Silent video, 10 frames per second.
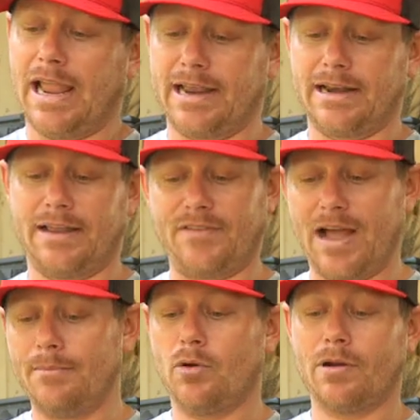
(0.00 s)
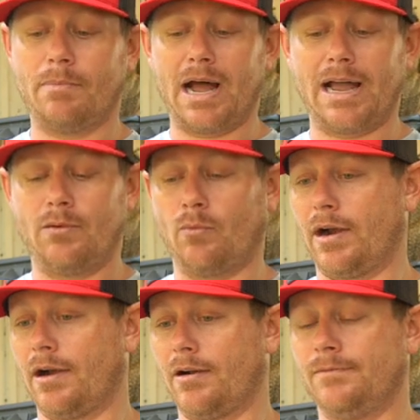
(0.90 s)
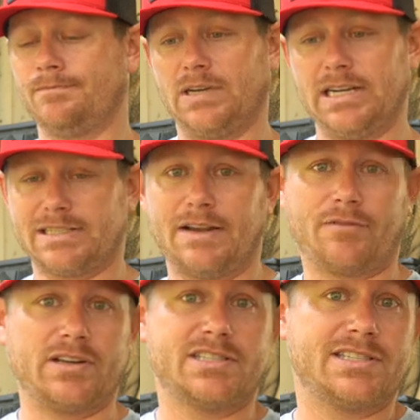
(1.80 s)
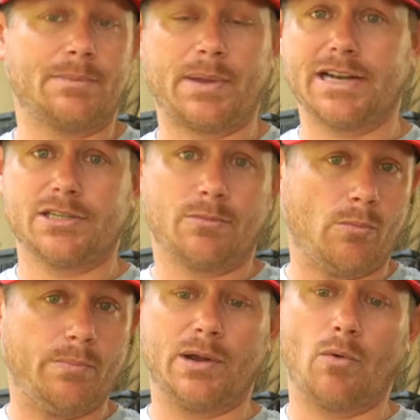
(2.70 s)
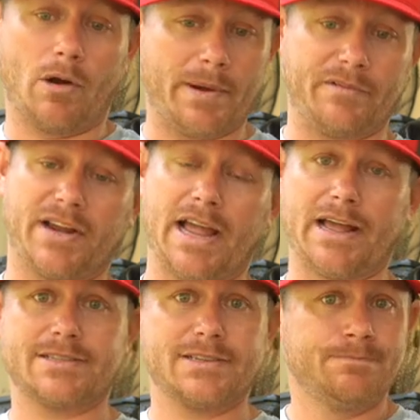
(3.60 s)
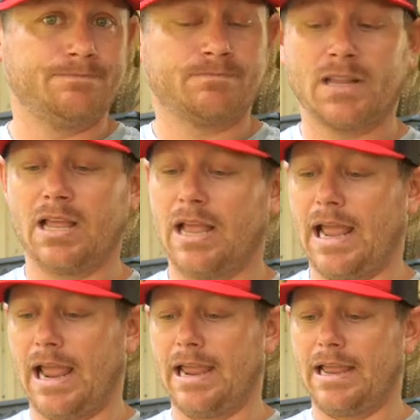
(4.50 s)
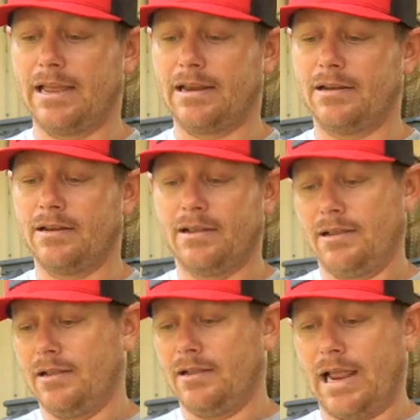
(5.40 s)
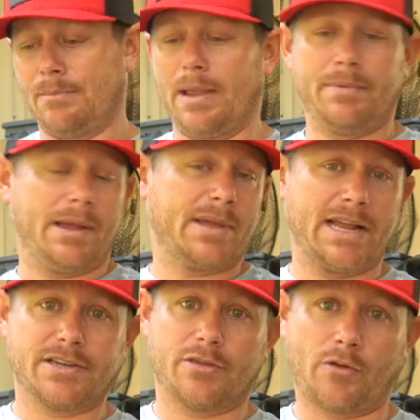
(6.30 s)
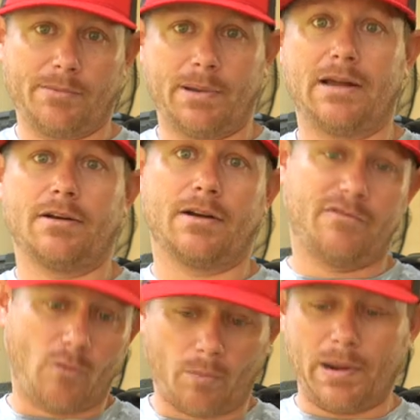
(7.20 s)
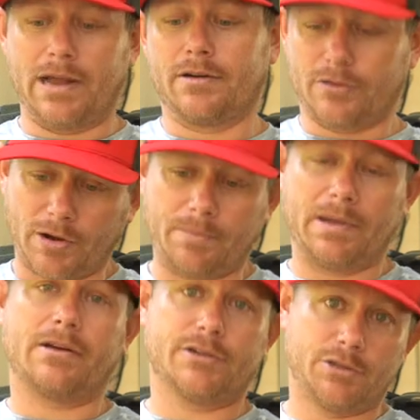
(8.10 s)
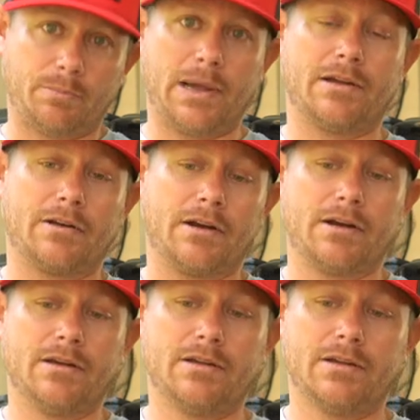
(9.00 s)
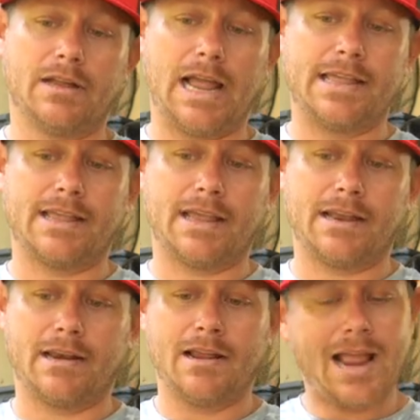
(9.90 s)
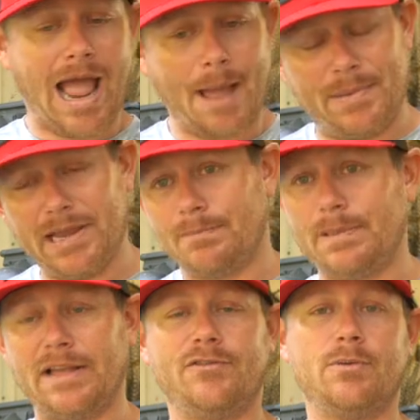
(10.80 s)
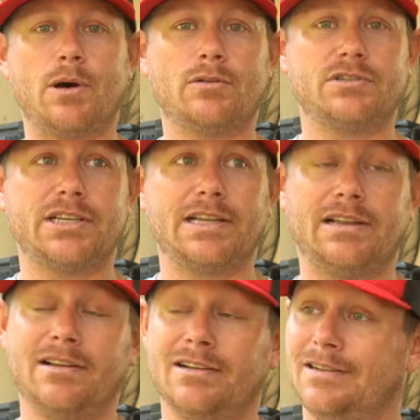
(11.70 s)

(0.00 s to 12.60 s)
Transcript: And if I'm on a bite where, let's say, for instance, I'm catching a big worm every cast, and and maybe I'm catching three-pounder or four-pounder, three-pounder, two-pounder, and then I pick up that football jig,